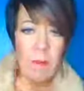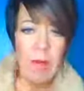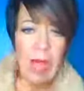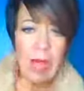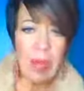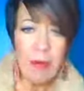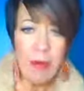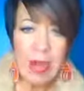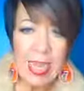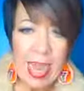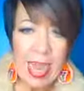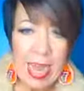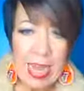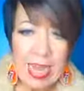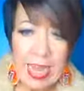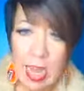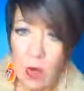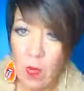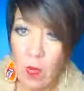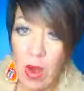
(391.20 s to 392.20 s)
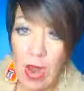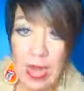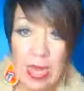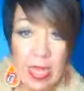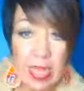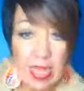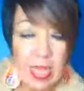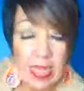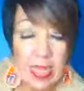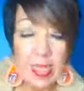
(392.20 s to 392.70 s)
My great gang, get
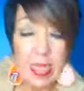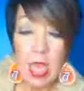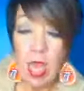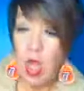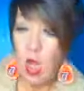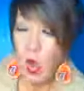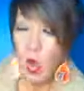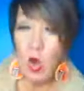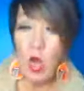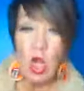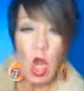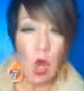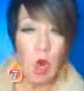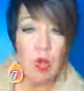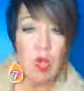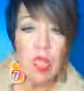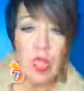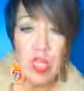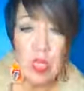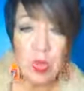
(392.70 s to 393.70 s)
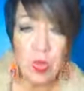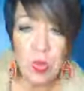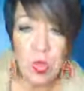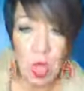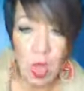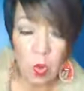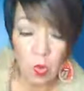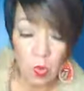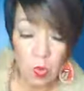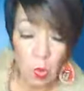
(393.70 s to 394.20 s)
ready, because no excuse
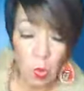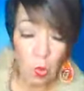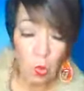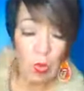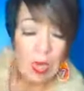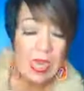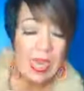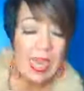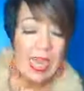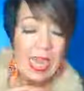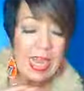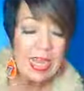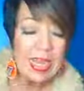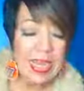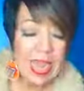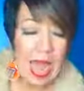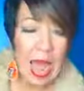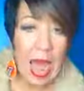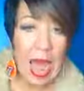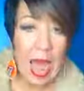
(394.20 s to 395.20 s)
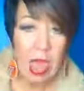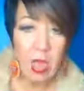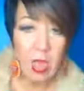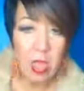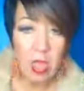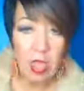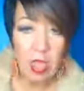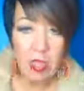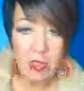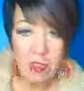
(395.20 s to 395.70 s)
zone. We
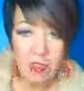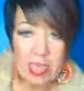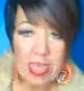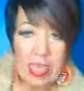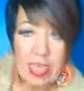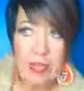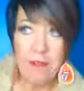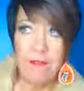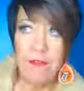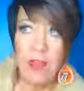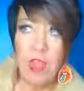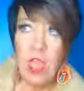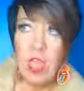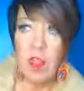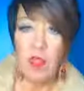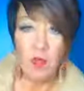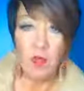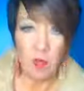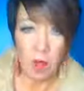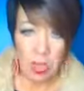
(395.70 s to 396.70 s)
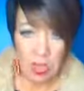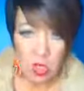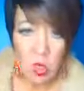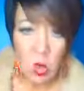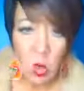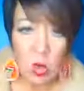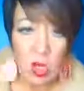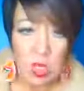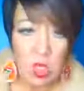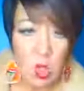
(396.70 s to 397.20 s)
cannot live the rest
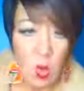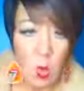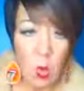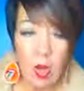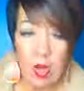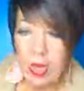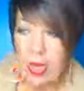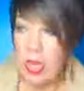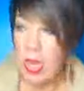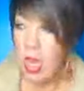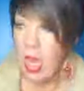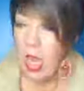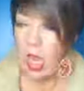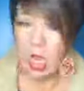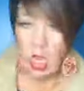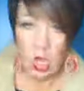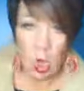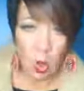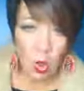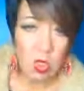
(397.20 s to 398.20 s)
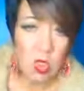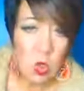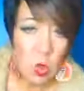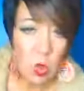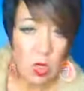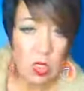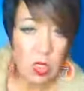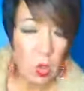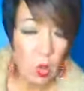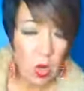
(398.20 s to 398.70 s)
of 2020 and going to
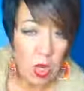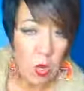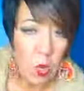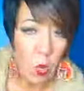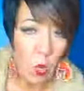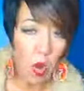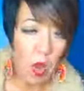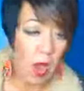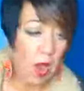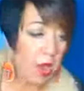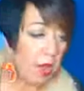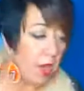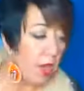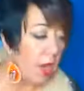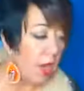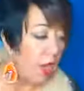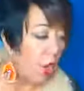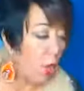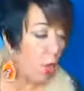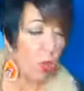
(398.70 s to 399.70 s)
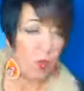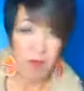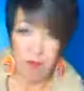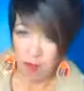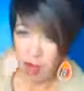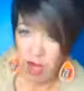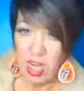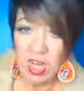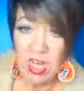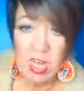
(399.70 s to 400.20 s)
2021
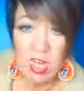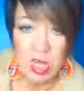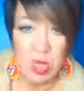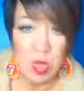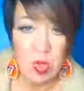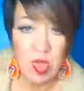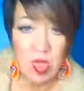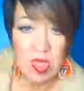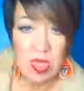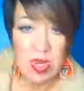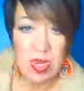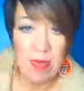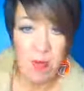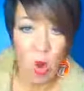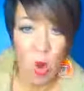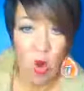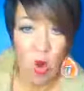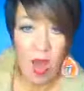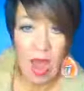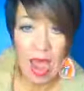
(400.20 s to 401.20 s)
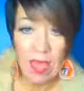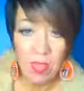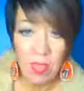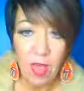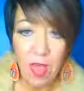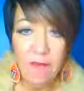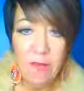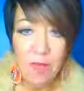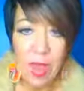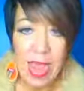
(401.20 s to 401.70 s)
with freaking excuses anymore. I
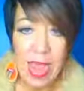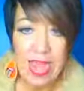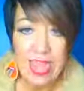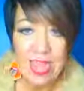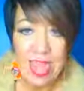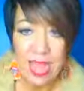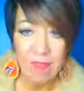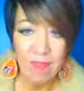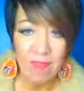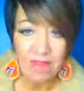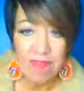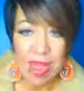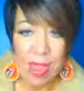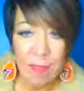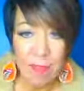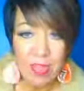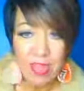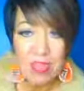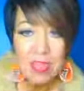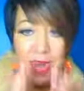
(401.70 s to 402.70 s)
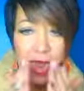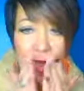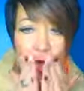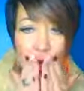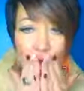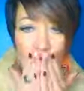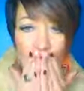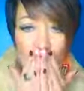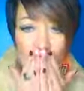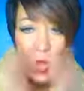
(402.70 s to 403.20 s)
love you guys. Have a fabulous
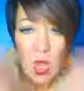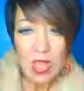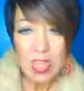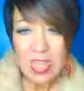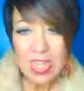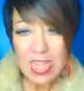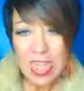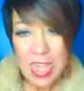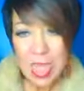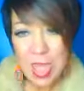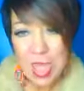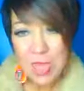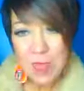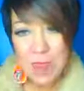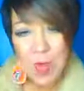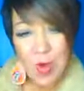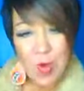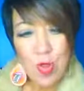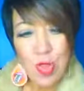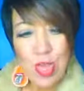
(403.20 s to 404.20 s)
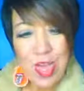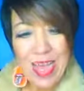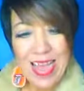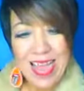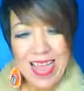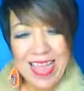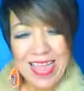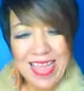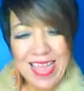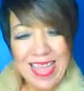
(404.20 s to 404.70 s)
night.
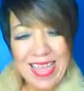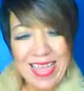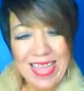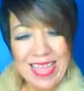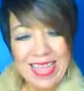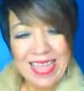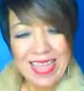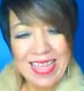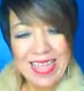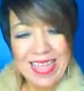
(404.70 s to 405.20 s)
Smooches.